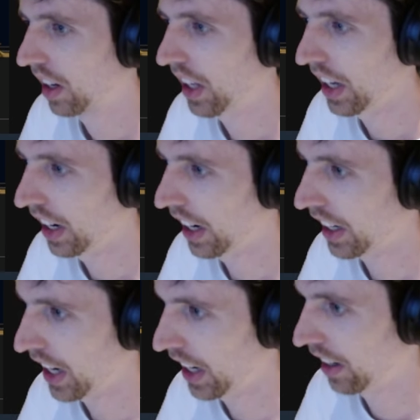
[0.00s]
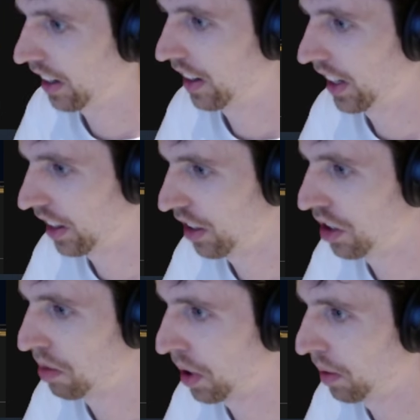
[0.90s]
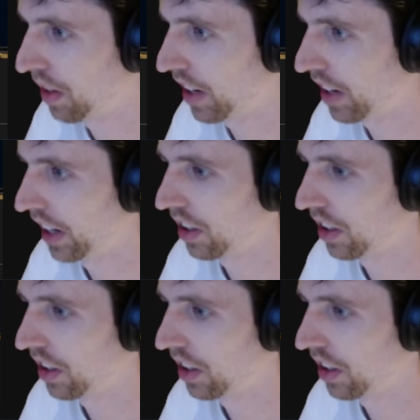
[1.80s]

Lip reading: yeah, again, like this is probably fine.